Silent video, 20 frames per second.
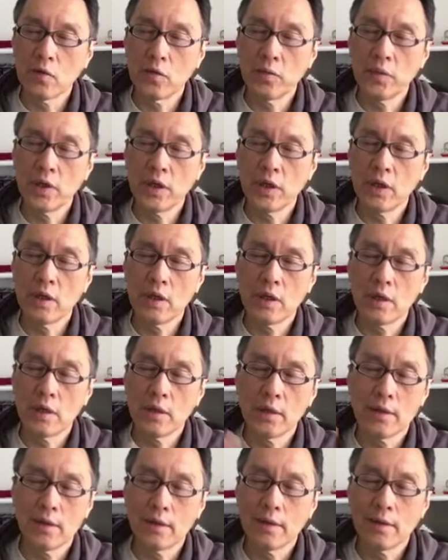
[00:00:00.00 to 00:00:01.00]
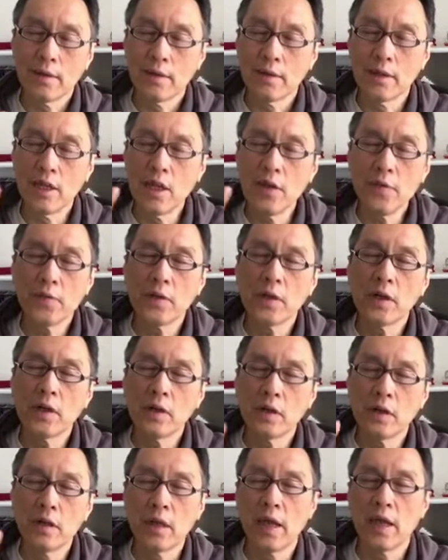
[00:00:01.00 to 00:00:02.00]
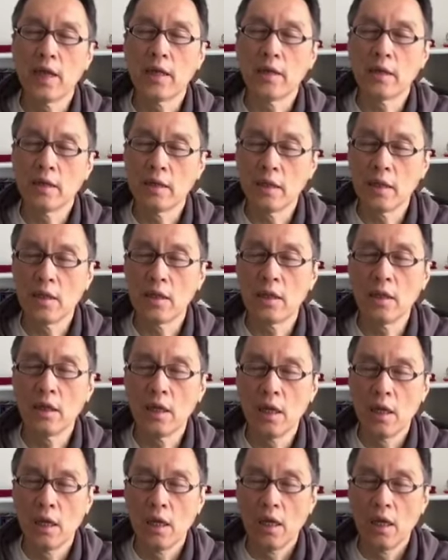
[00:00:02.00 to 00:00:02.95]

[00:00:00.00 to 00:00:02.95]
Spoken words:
be different than the